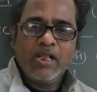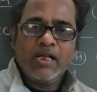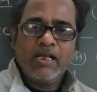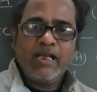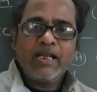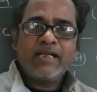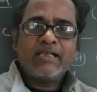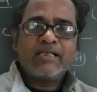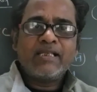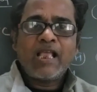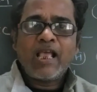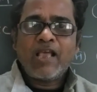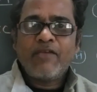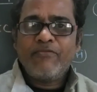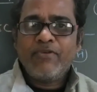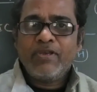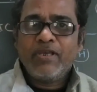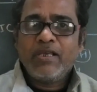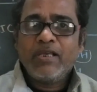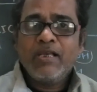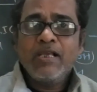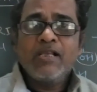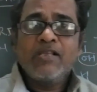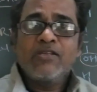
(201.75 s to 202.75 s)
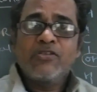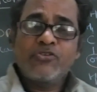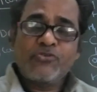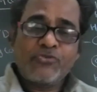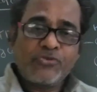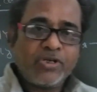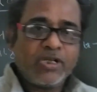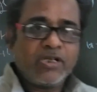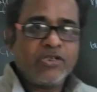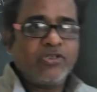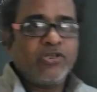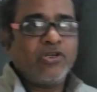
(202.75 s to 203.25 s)
Let's have a
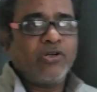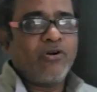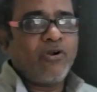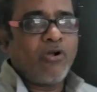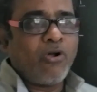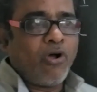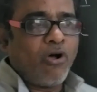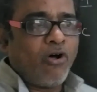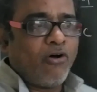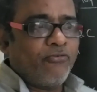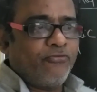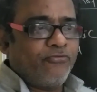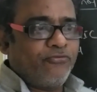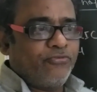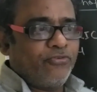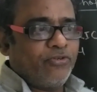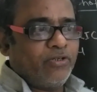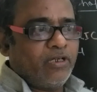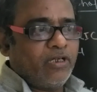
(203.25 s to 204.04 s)
structure of